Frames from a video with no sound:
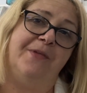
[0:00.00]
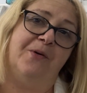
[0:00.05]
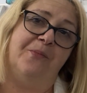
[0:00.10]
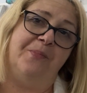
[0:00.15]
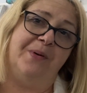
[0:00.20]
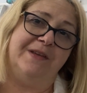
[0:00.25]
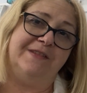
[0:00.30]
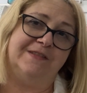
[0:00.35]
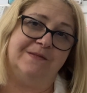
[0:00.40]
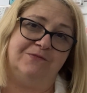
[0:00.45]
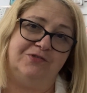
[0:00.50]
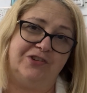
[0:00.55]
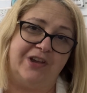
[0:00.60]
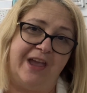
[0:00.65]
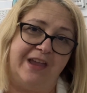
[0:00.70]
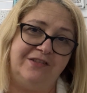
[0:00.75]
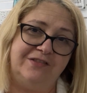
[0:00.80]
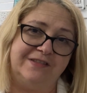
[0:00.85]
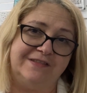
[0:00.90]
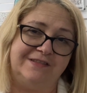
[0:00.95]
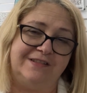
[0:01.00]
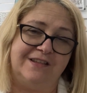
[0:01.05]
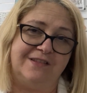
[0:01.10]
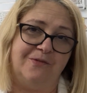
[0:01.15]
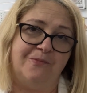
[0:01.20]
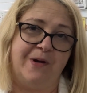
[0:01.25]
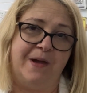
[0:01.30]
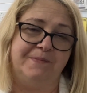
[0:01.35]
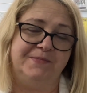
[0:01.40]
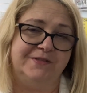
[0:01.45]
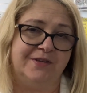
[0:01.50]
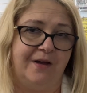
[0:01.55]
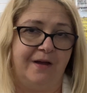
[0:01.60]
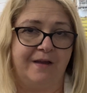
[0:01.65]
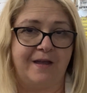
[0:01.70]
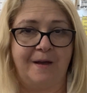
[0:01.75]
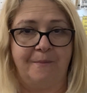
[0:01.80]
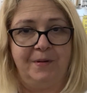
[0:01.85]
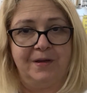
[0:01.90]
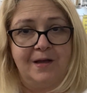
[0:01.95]
There'll be some changes to the
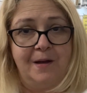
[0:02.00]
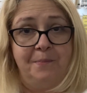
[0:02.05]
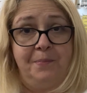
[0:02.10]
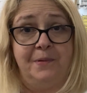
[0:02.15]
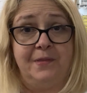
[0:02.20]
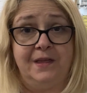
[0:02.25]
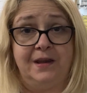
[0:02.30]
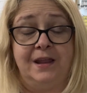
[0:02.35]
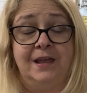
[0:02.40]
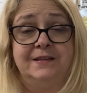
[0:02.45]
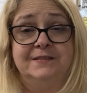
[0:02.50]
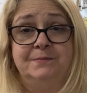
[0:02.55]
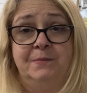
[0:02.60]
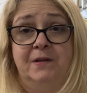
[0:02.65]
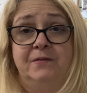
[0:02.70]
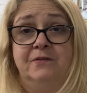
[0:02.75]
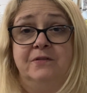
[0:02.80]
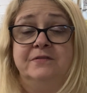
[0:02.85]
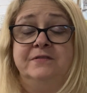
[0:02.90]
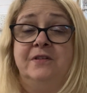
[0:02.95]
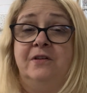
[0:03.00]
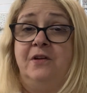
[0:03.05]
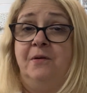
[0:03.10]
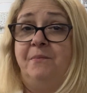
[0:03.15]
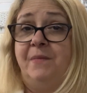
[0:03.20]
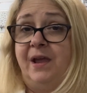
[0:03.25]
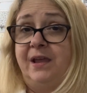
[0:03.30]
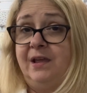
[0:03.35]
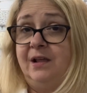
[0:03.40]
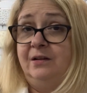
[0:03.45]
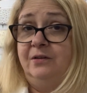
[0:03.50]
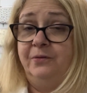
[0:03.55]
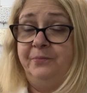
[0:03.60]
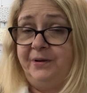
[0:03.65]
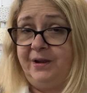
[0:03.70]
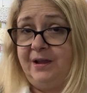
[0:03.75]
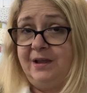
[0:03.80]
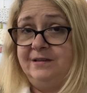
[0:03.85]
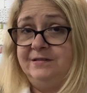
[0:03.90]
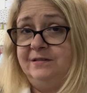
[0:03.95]
website coming up in the next month or so to make it a little
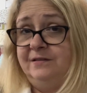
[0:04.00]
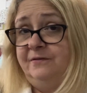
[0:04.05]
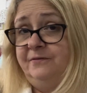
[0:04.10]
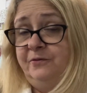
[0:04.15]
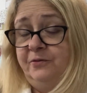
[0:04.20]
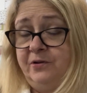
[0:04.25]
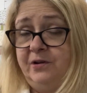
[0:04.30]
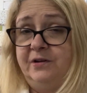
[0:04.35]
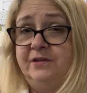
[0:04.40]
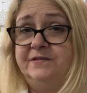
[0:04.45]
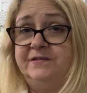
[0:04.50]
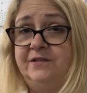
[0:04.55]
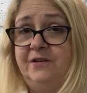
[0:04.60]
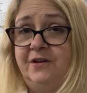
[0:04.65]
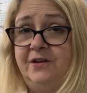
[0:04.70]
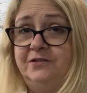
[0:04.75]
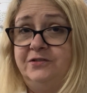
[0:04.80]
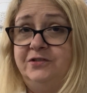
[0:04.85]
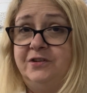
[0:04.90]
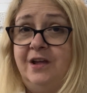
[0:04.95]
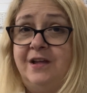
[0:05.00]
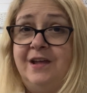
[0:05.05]
bit easier for you to search.